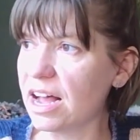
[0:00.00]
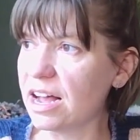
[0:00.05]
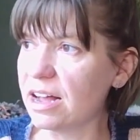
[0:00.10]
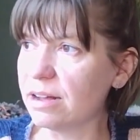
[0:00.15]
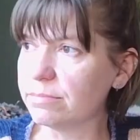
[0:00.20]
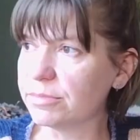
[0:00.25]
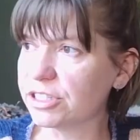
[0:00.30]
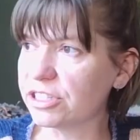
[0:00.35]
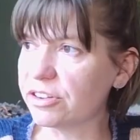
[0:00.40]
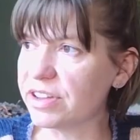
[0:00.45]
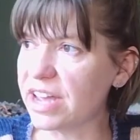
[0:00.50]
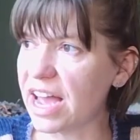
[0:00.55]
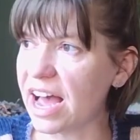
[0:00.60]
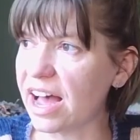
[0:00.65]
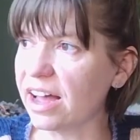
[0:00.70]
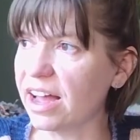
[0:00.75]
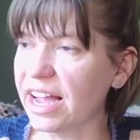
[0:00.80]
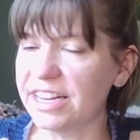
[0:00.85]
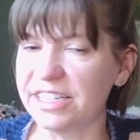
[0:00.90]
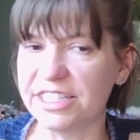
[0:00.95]
So
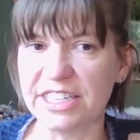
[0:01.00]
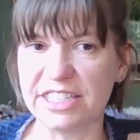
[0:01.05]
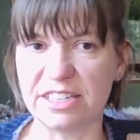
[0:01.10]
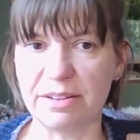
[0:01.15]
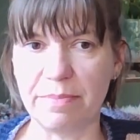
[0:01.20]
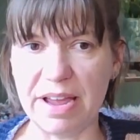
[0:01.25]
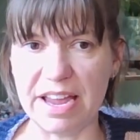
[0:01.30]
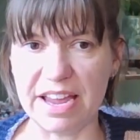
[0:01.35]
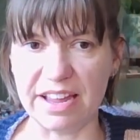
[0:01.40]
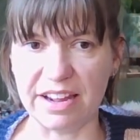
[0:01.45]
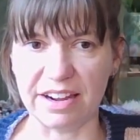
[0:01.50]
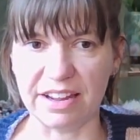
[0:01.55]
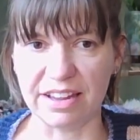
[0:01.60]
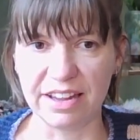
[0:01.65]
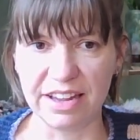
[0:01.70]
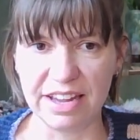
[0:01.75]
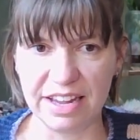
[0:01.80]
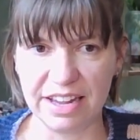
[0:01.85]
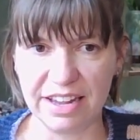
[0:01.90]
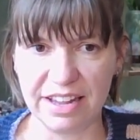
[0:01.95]
yeah, I anticipate
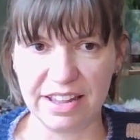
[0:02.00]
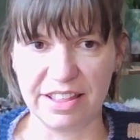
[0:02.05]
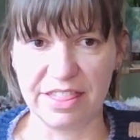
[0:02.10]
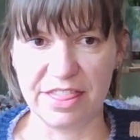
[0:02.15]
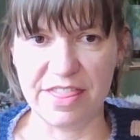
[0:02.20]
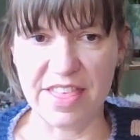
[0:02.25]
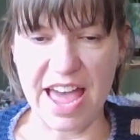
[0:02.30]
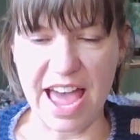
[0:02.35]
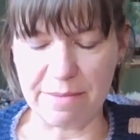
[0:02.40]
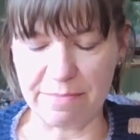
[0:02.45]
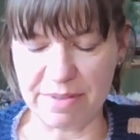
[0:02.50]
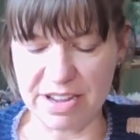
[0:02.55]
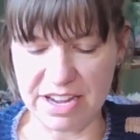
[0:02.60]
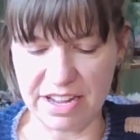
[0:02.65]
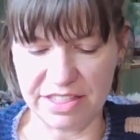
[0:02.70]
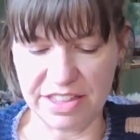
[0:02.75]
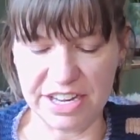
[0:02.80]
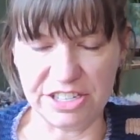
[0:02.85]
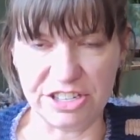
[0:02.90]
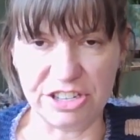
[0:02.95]
that being a
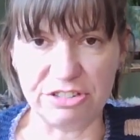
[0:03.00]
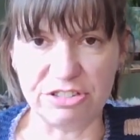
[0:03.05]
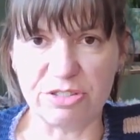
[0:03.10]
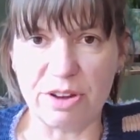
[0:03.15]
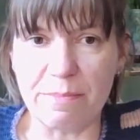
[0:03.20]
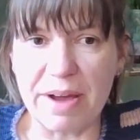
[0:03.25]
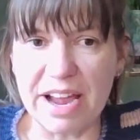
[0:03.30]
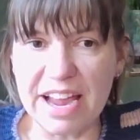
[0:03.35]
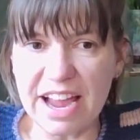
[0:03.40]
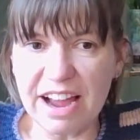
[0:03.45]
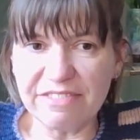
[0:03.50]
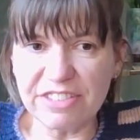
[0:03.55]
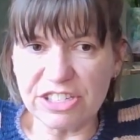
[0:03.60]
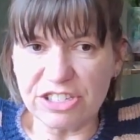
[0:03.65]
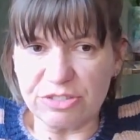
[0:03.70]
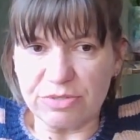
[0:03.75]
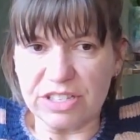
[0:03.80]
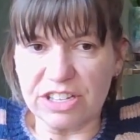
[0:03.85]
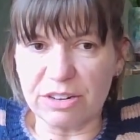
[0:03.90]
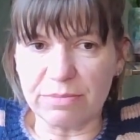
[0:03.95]
thing too. So I might have to
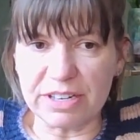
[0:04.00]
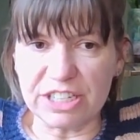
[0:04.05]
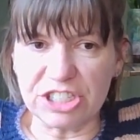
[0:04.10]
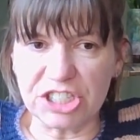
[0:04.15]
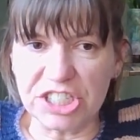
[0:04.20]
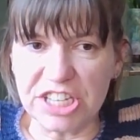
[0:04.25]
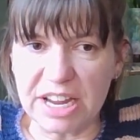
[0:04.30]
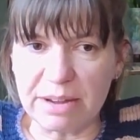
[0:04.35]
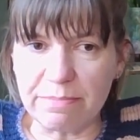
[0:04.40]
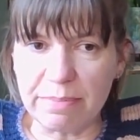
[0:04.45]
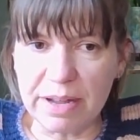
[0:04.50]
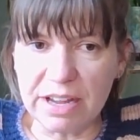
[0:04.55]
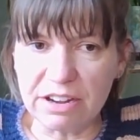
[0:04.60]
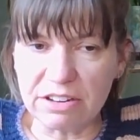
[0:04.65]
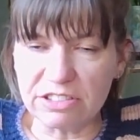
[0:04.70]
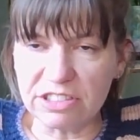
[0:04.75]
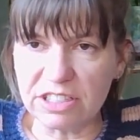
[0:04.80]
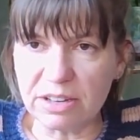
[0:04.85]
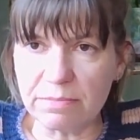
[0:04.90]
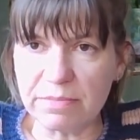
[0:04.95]
do a little bit of shaping
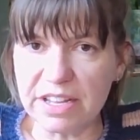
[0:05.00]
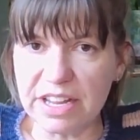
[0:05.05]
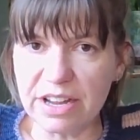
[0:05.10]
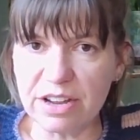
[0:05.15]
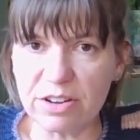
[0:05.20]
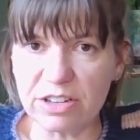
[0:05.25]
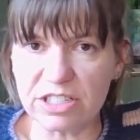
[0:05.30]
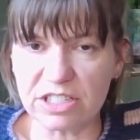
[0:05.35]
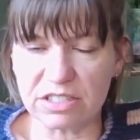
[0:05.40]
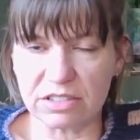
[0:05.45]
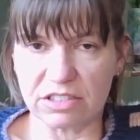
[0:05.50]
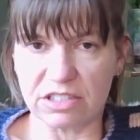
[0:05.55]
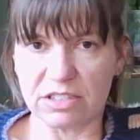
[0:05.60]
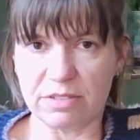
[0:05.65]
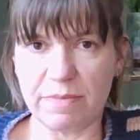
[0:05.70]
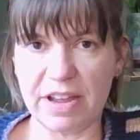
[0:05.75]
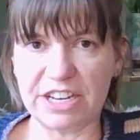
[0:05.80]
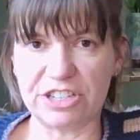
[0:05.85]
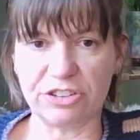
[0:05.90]
or something to make sure